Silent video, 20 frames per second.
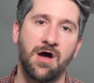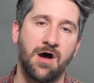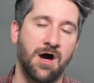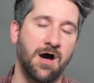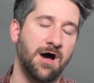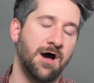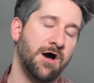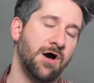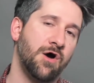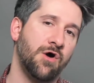
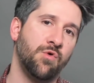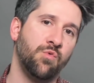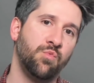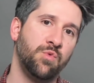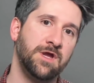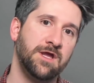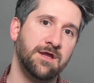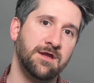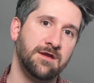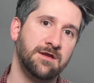Uh,
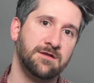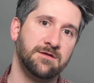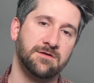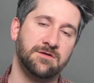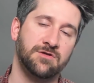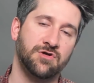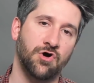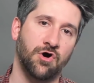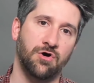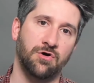we
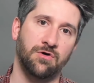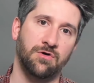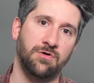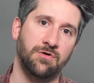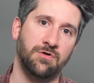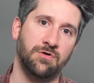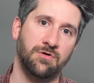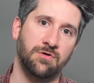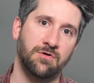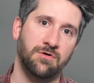
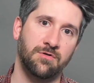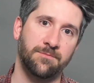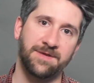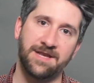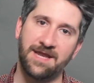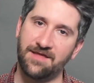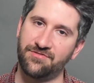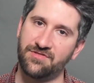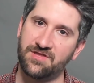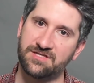
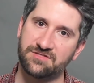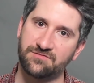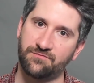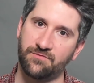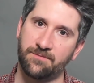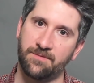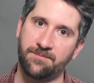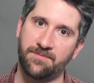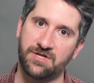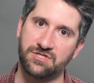culminate this
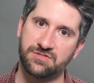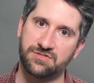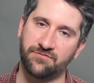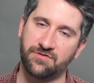from a bunch of